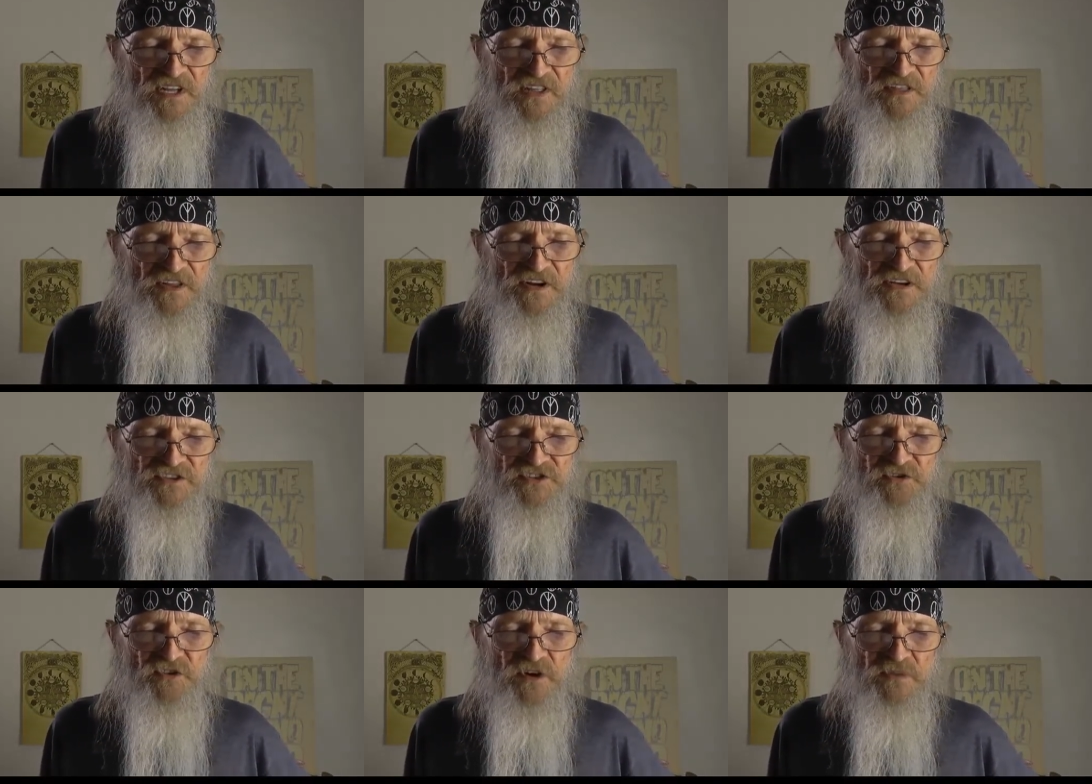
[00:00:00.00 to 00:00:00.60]
The
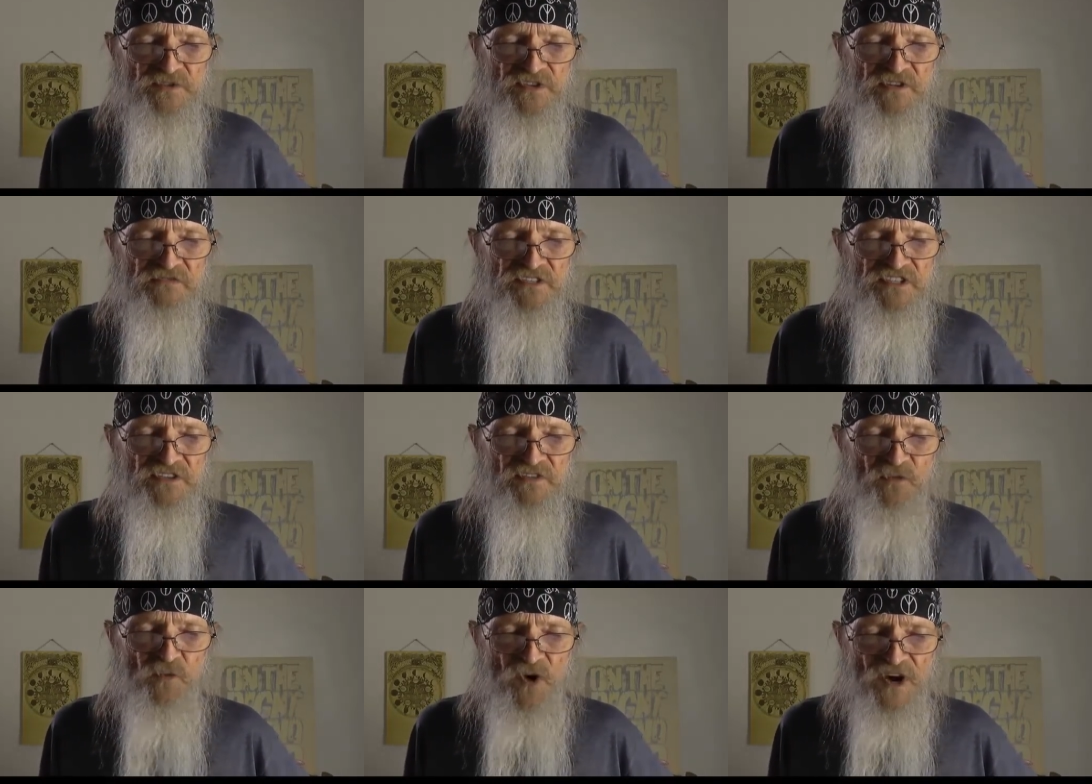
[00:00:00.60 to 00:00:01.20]

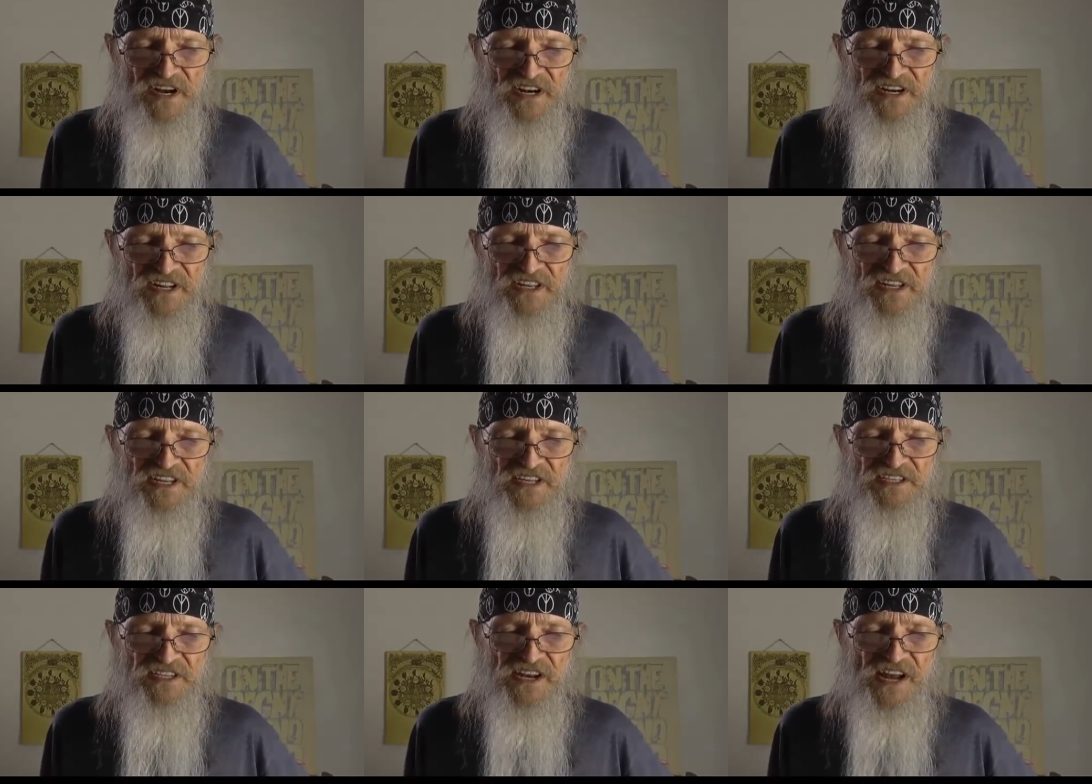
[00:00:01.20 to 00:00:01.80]
descriptions of what it
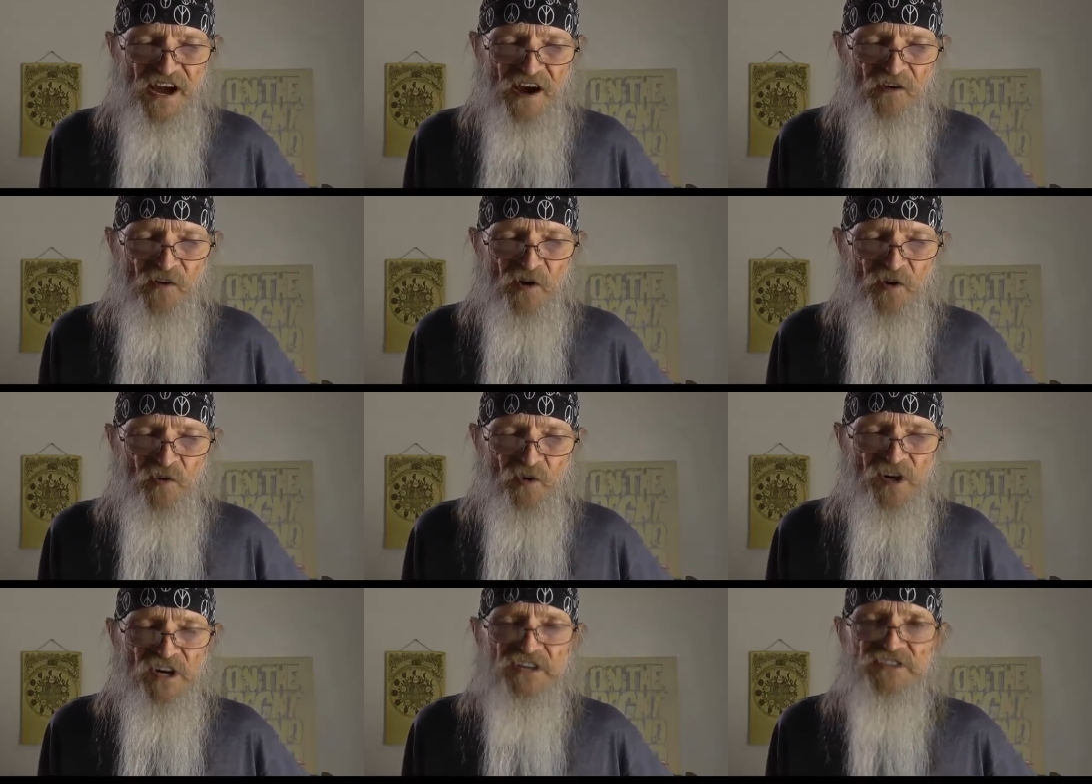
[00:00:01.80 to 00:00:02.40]
is and how
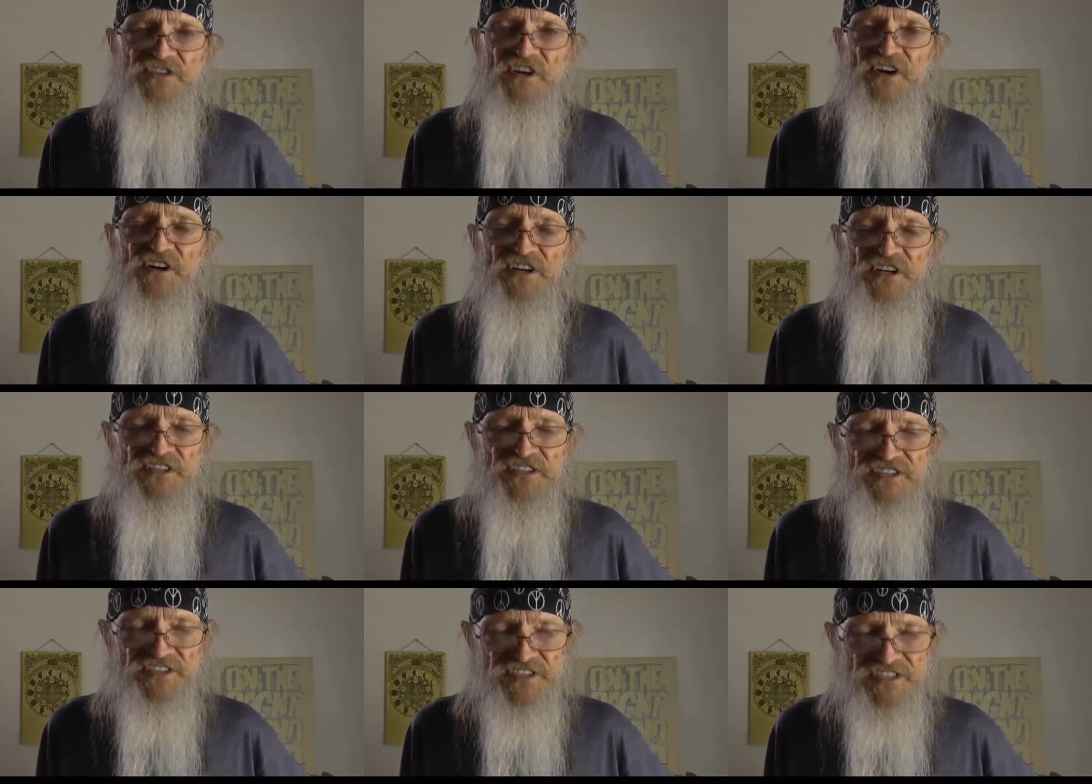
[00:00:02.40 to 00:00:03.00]
it works are
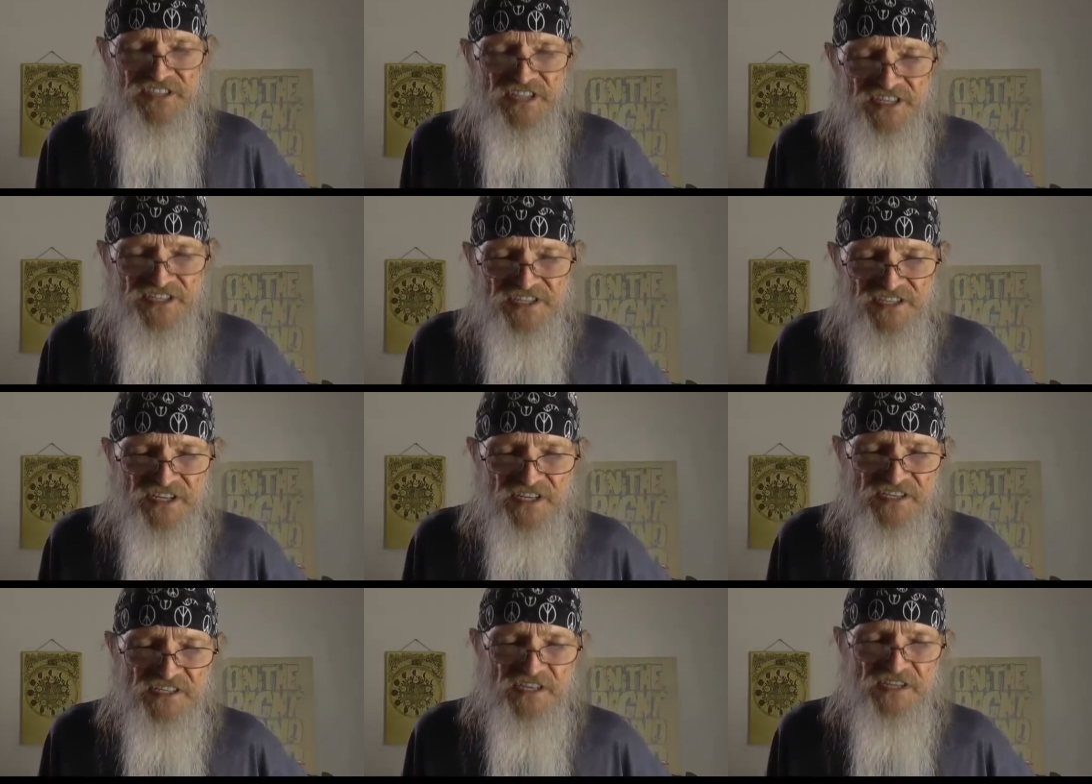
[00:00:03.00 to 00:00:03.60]

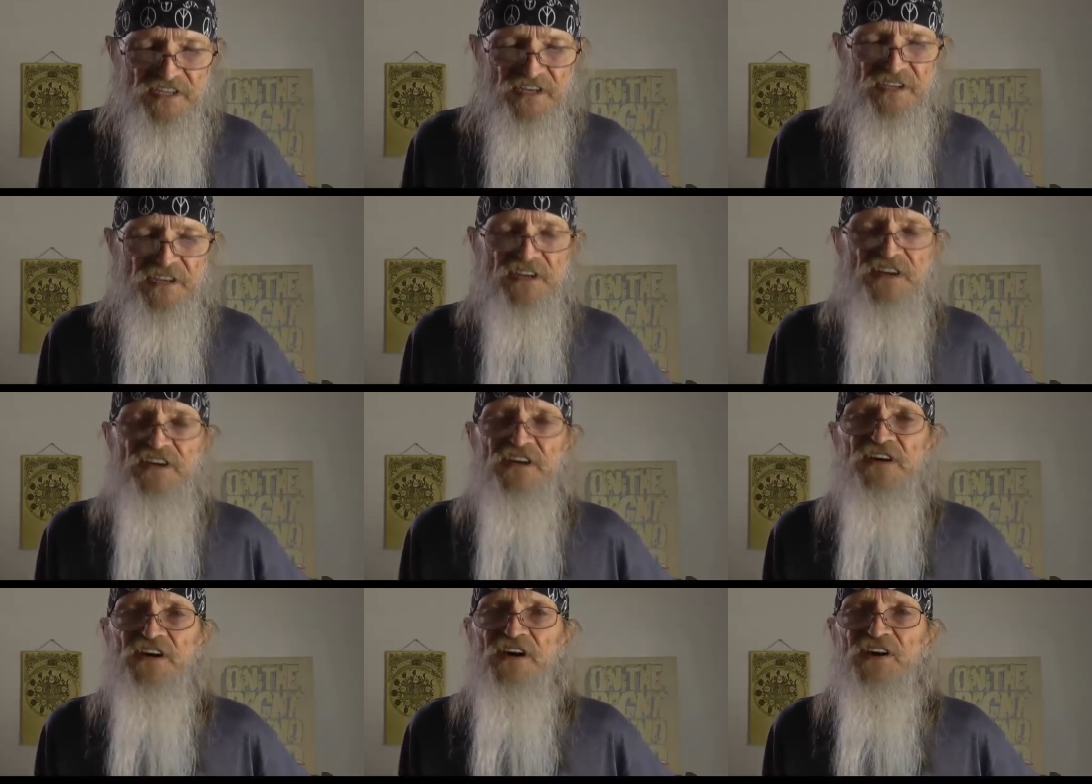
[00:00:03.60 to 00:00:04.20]
consistent
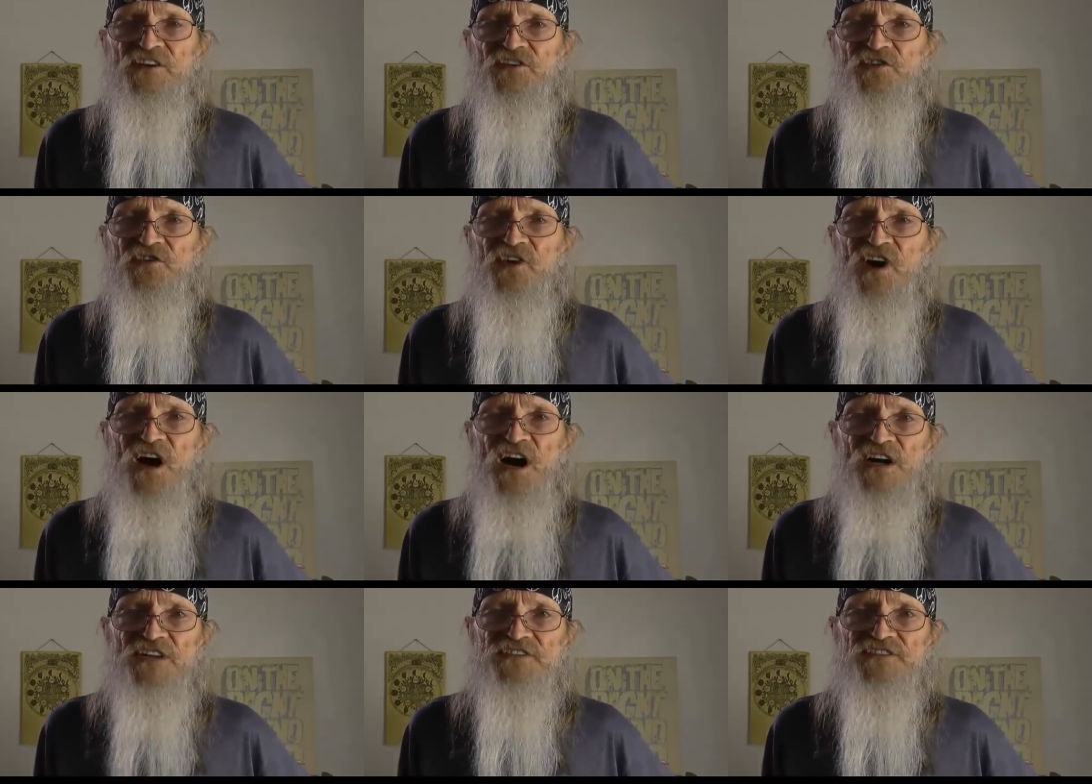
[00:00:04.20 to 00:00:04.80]

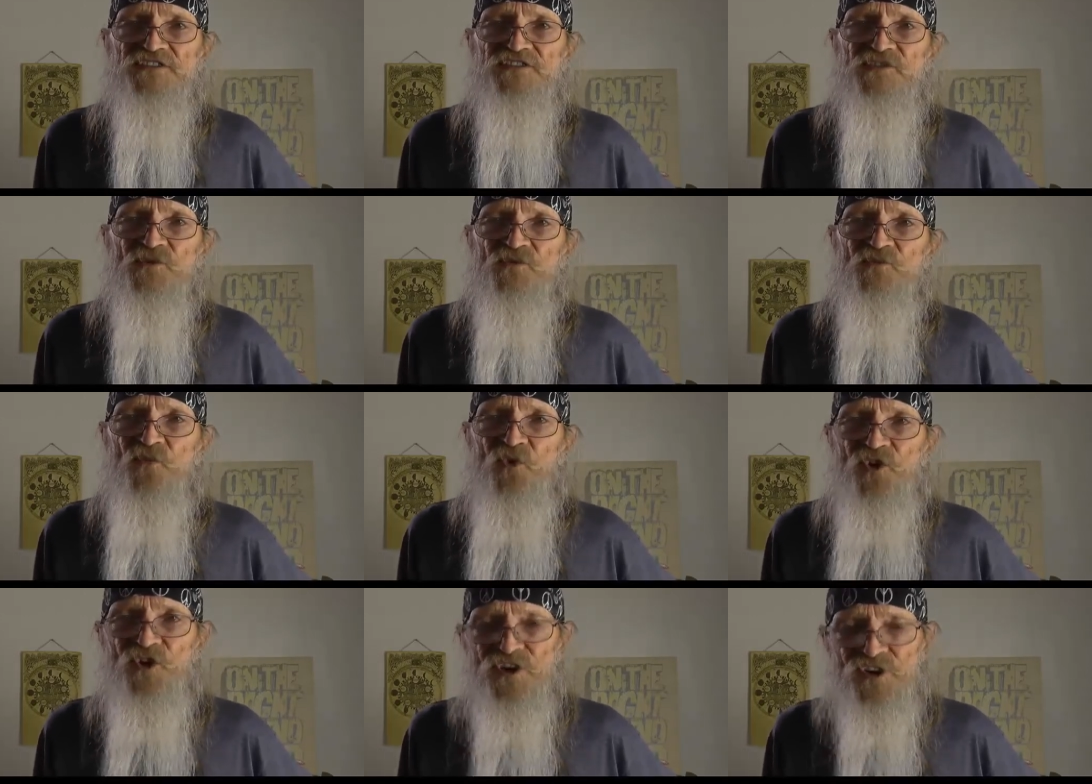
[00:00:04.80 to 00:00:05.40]
across the
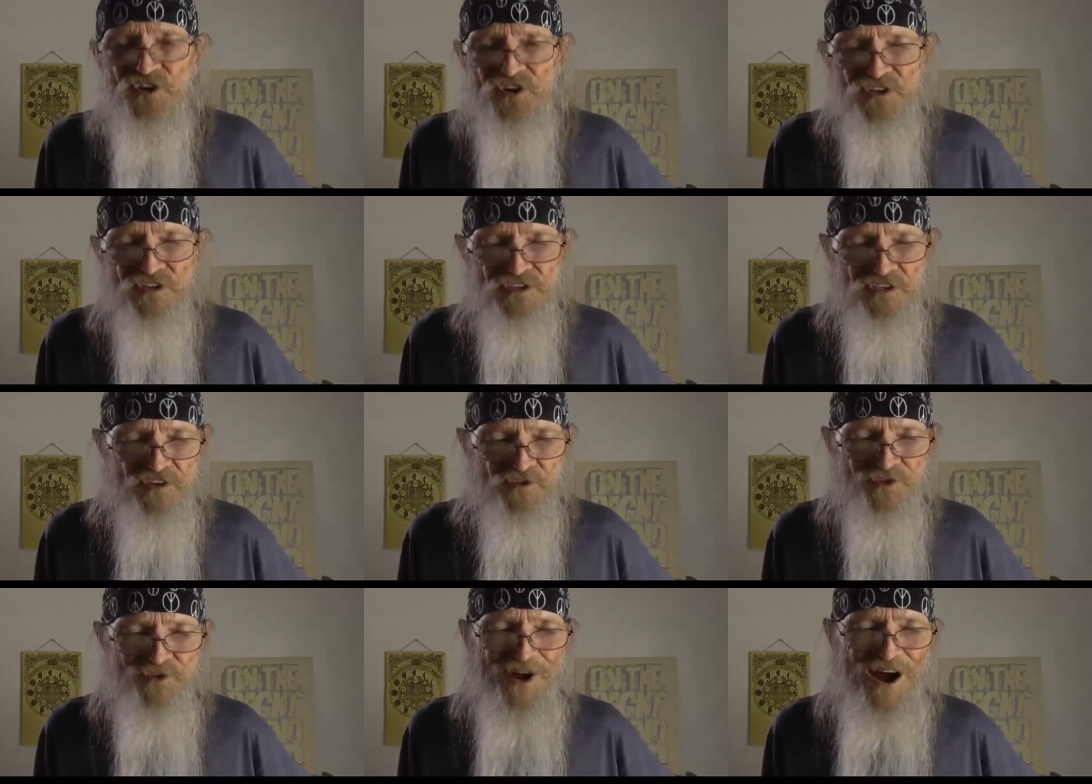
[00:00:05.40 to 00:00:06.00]
world,
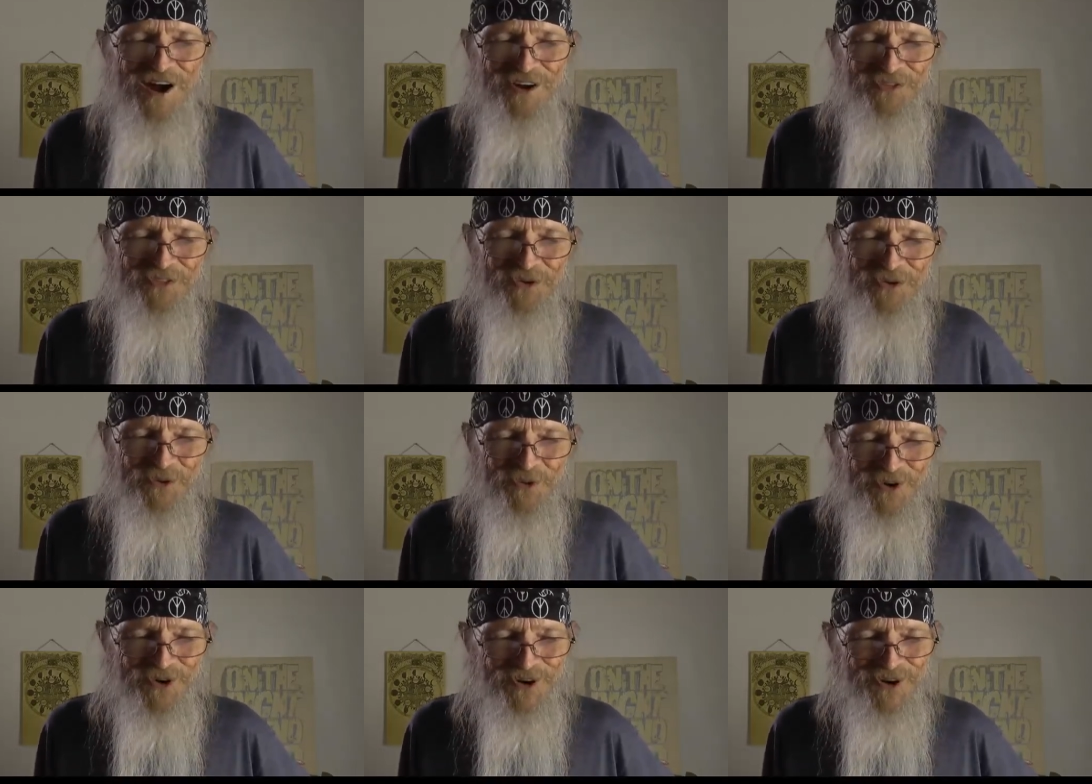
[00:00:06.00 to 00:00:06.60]
around the
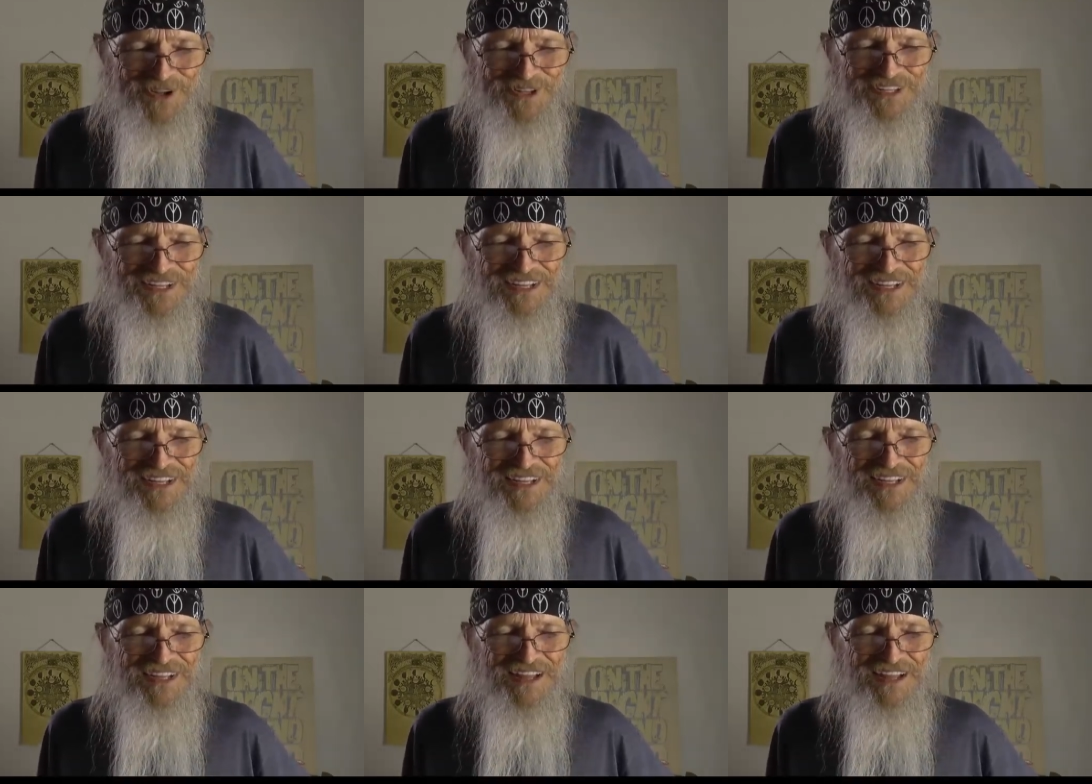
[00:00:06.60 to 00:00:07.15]
world,